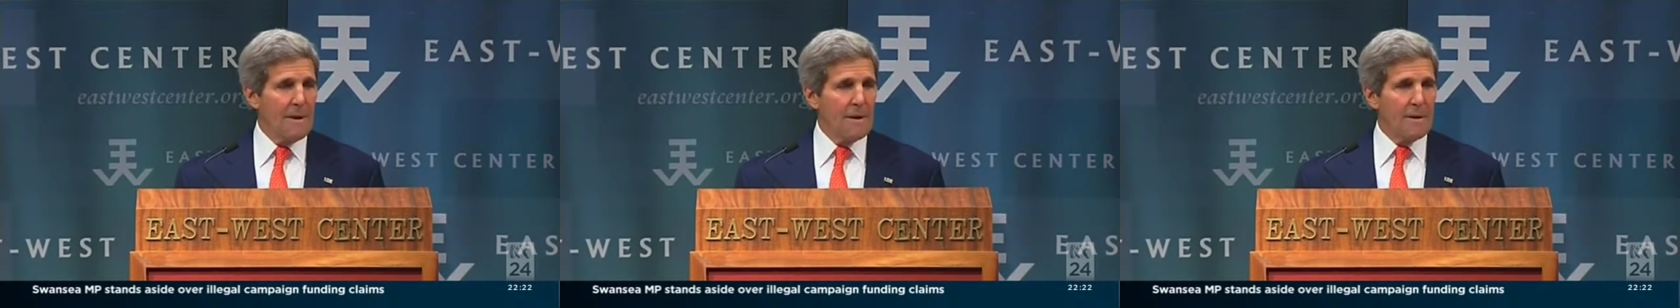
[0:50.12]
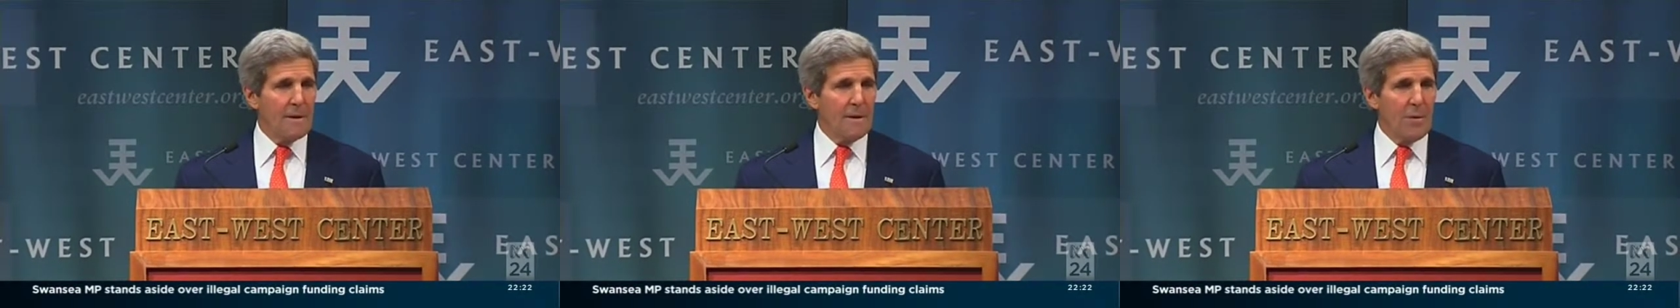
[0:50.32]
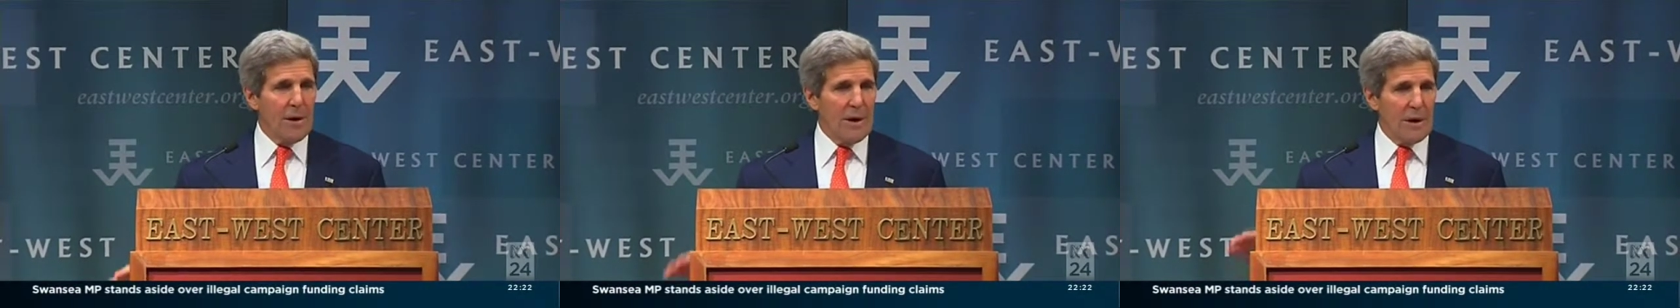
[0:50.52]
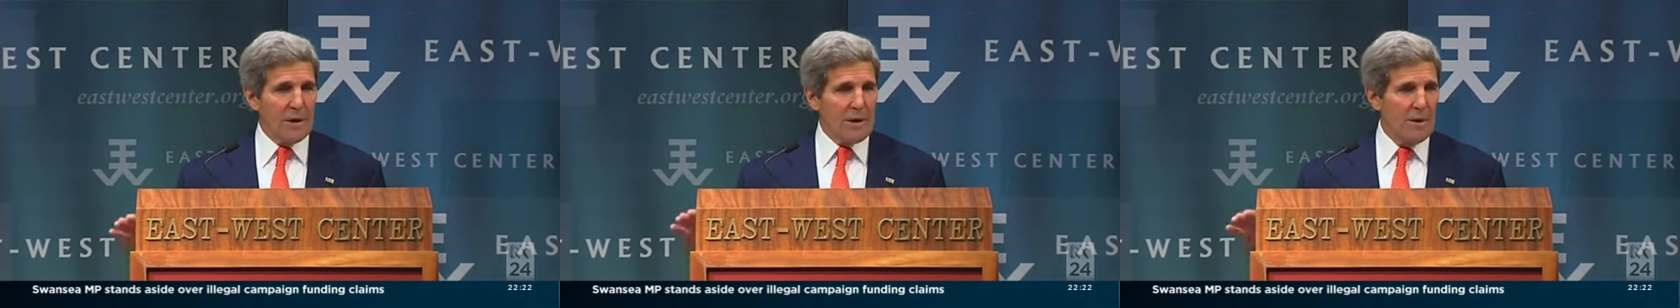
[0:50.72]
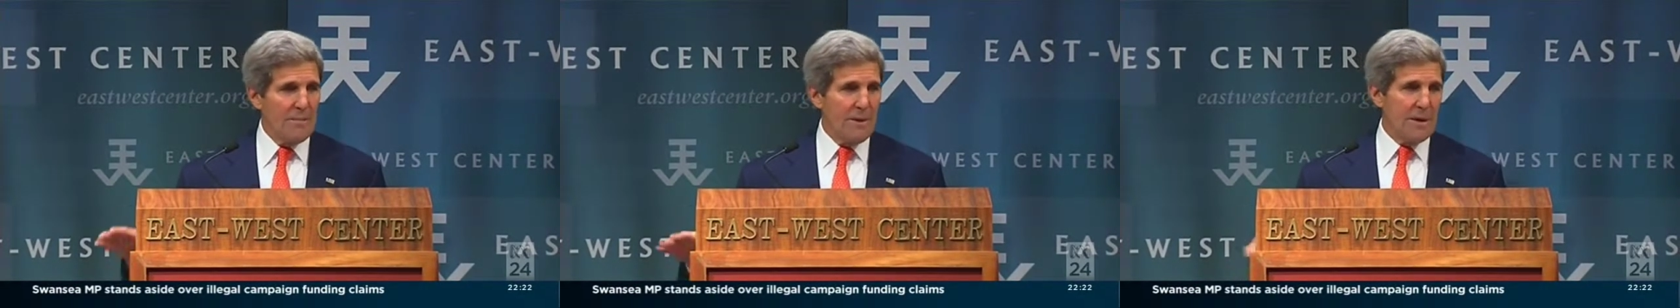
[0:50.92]
that we are
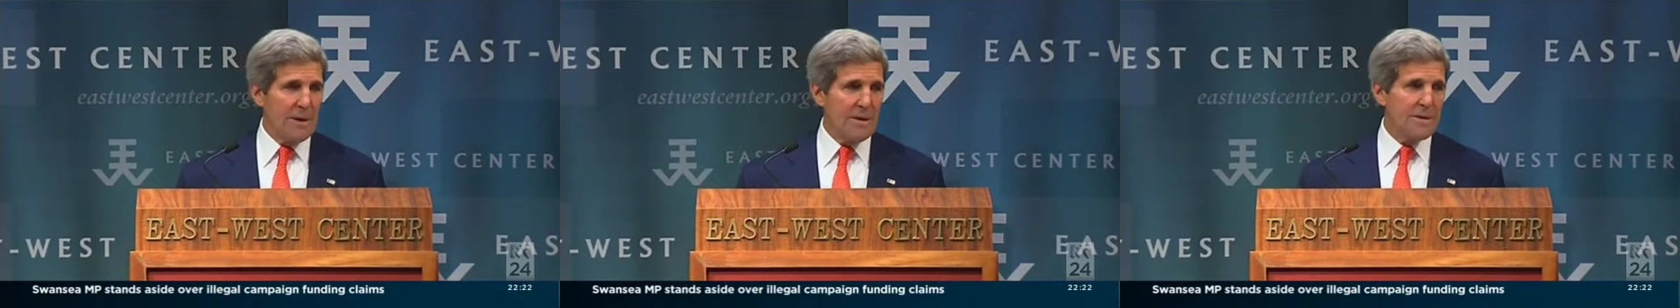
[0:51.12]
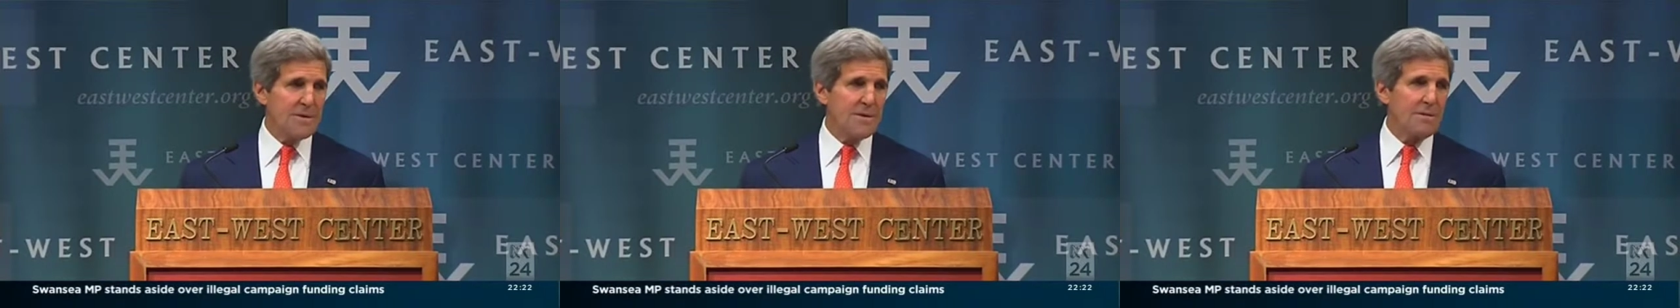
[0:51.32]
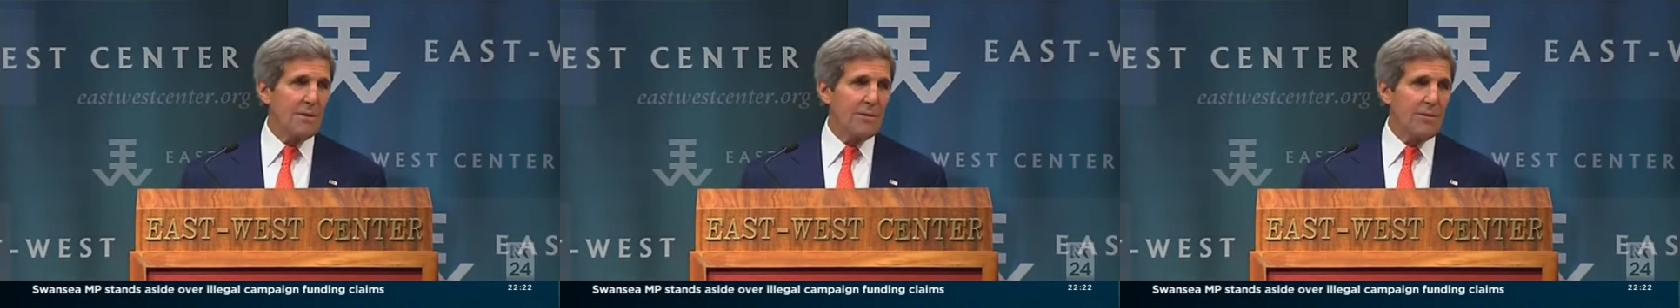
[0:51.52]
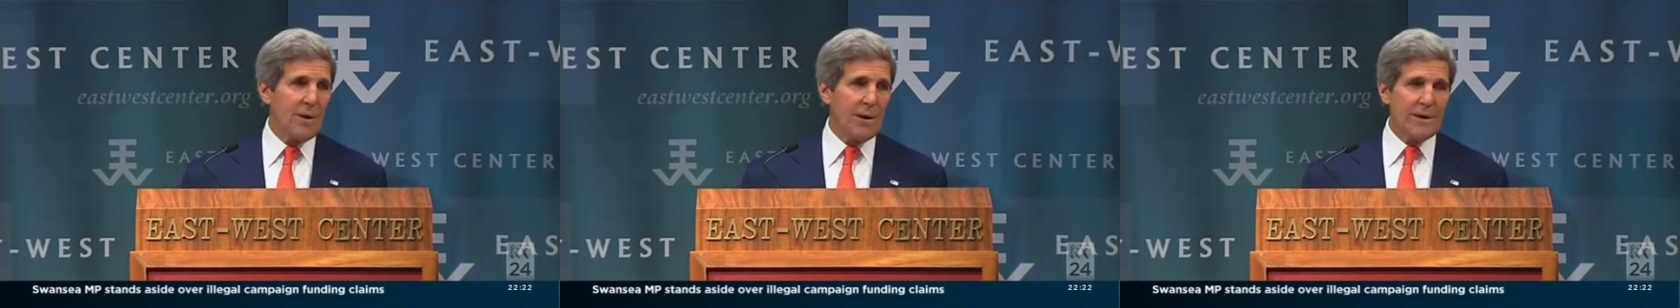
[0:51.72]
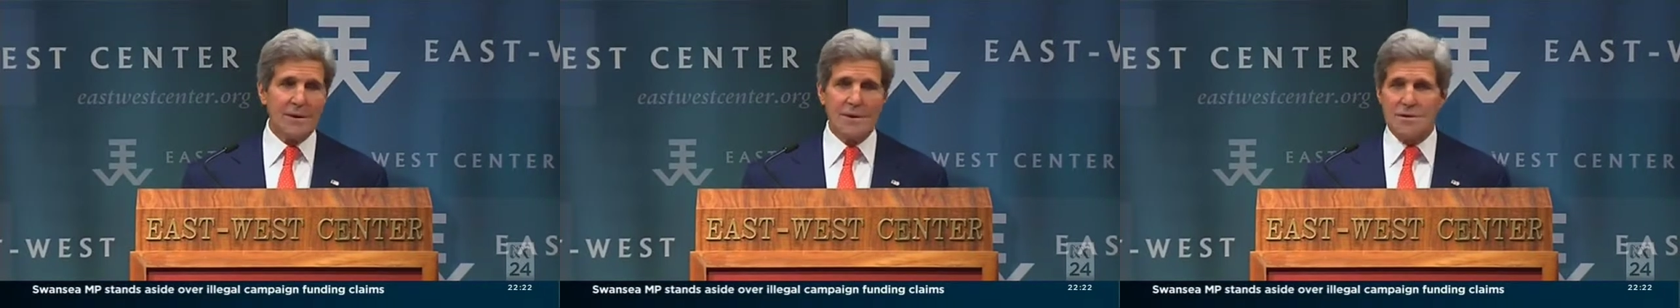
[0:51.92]
committed to
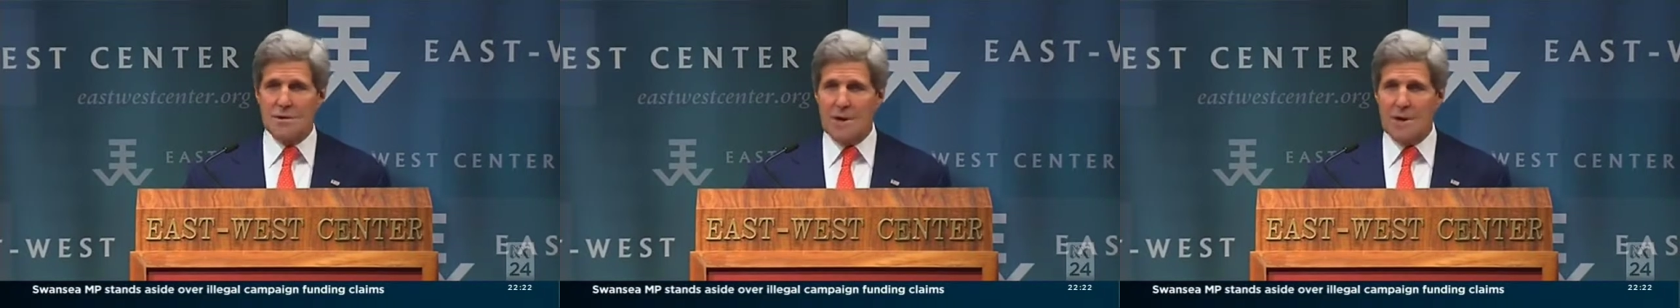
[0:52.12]
avoiding the